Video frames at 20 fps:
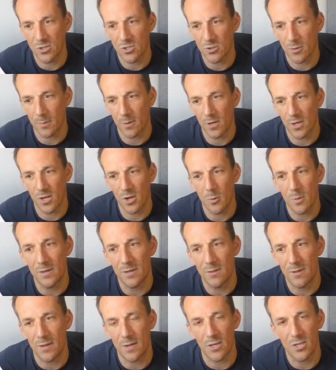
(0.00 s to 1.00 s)
So I'm going to go
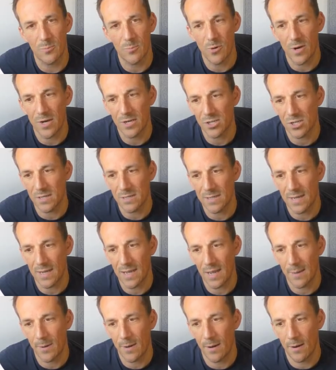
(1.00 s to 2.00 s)
the expression
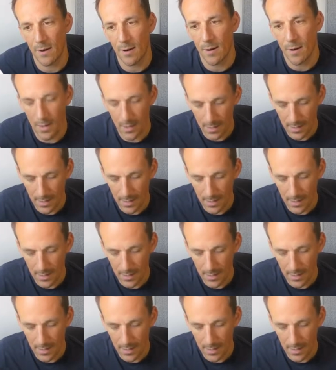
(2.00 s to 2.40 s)
tab here